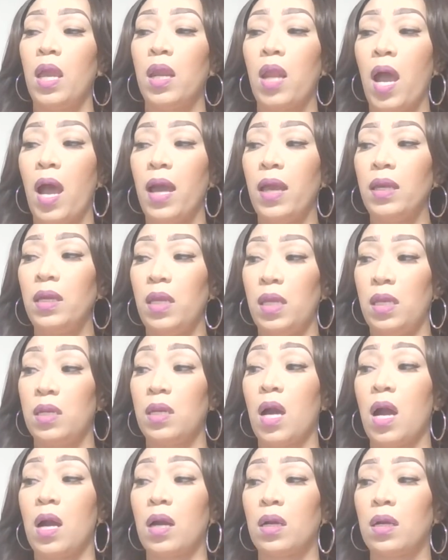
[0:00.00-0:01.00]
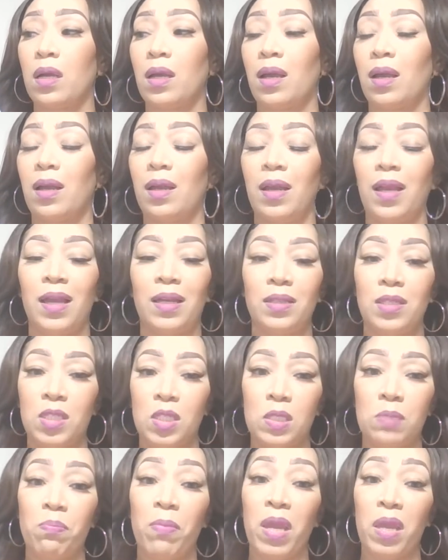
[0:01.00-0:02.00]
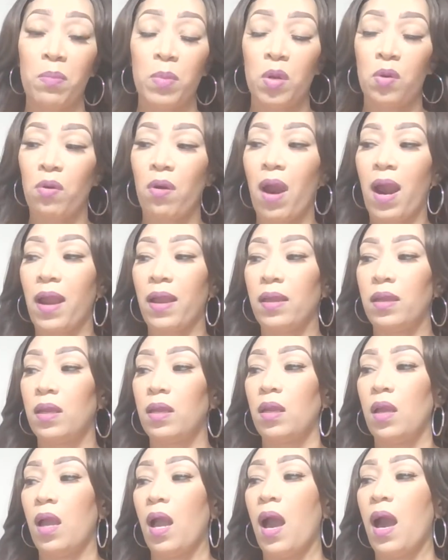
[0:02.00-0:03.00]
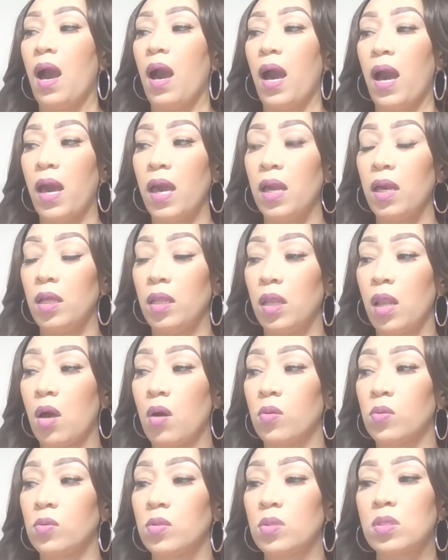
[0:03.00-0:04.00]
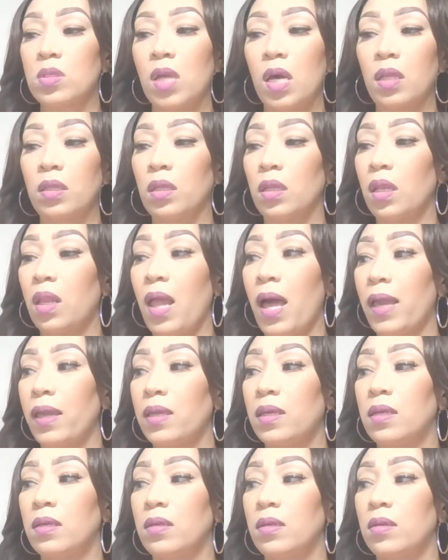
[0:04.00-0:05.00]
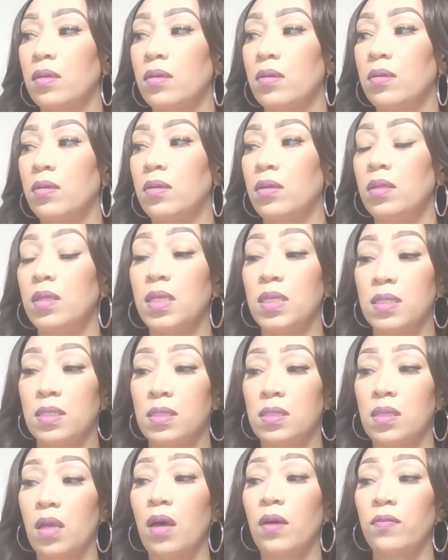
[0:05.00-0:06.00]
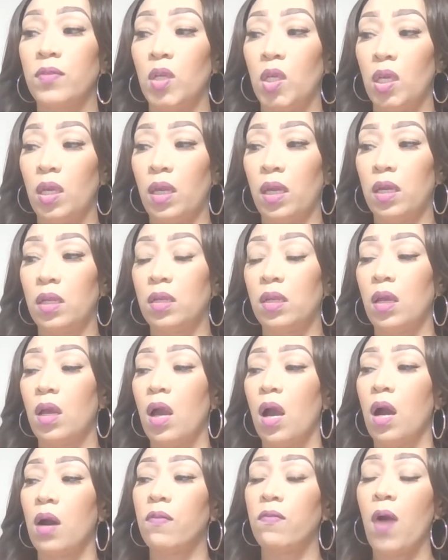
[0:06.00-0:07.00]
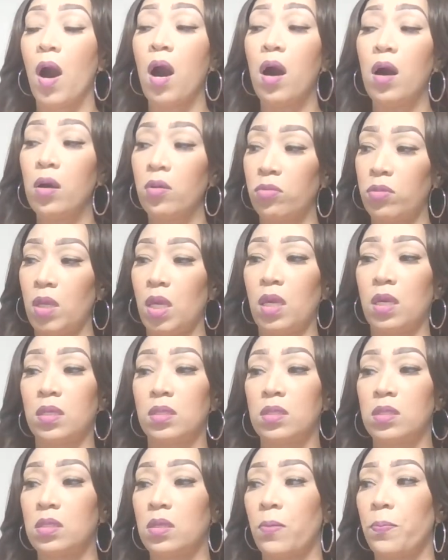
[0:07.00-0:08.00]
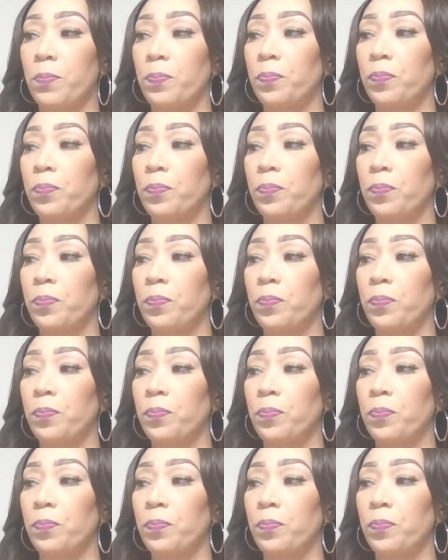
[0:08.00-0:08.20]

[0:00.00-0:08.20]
And I, Enoch, this made me cry. I alone saw the likeness of the end of all things,